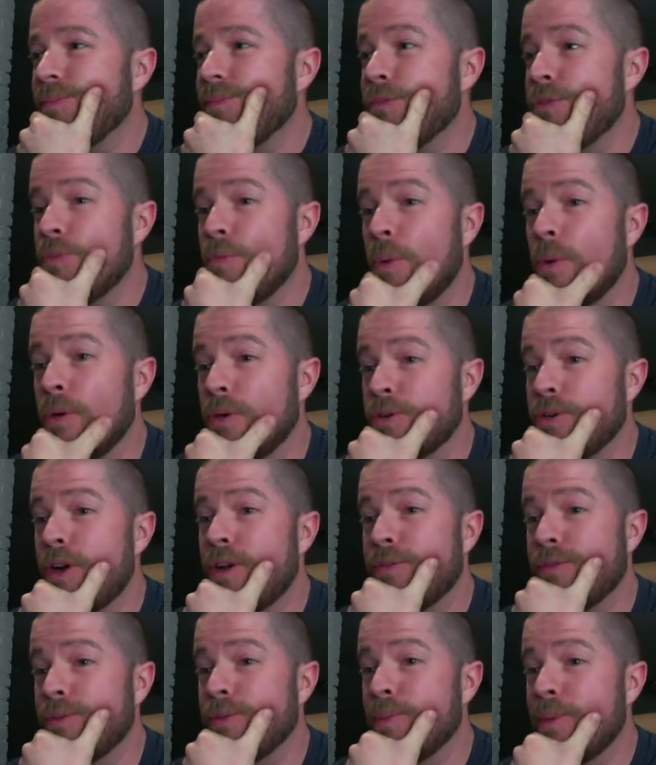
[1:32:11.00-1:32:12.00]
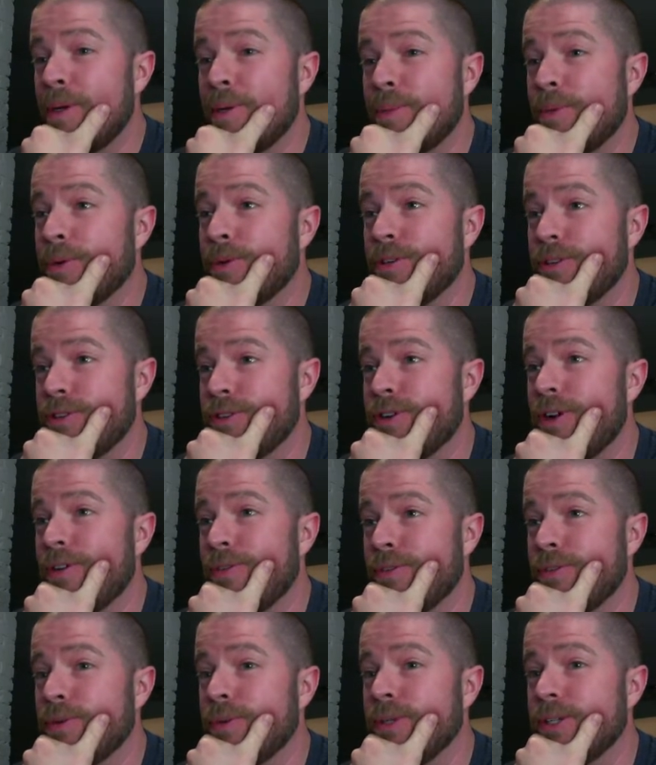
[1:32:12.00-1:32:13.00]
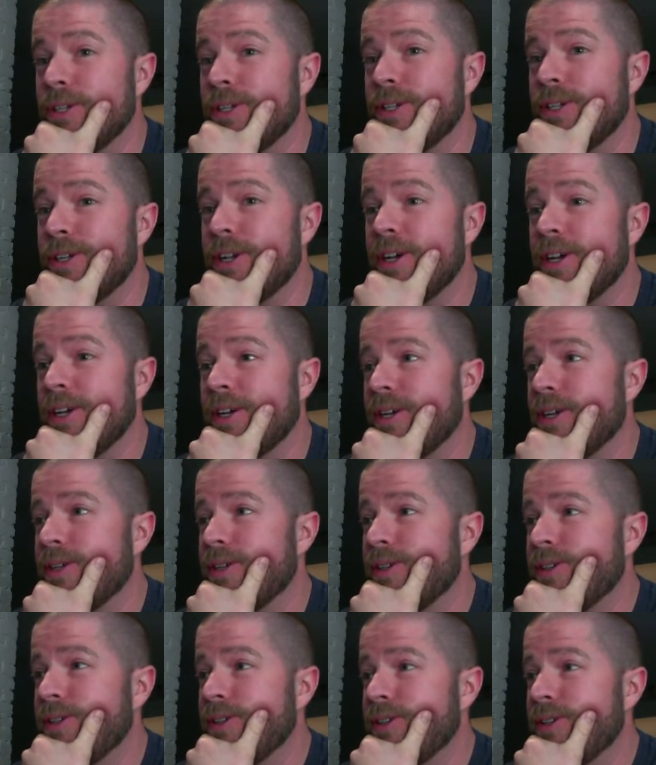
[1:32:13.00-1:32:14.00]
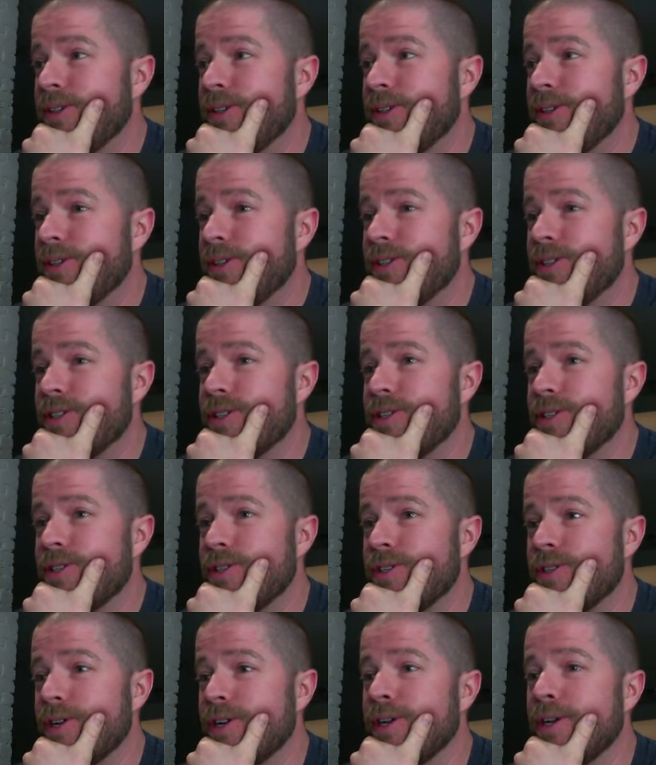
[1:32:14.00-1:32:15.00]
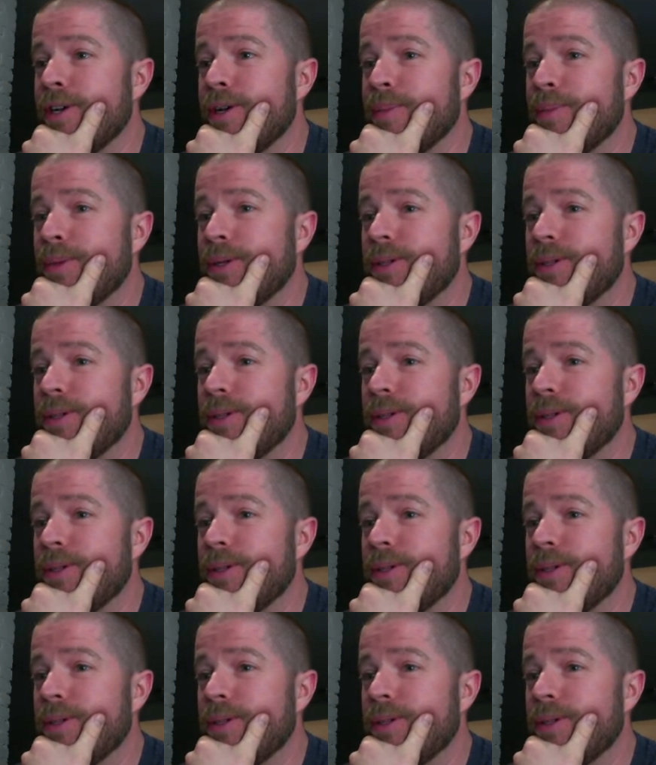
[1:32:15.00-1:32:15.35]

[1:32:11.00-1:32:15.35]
My opponent just drafted a really good deck. Just straight up.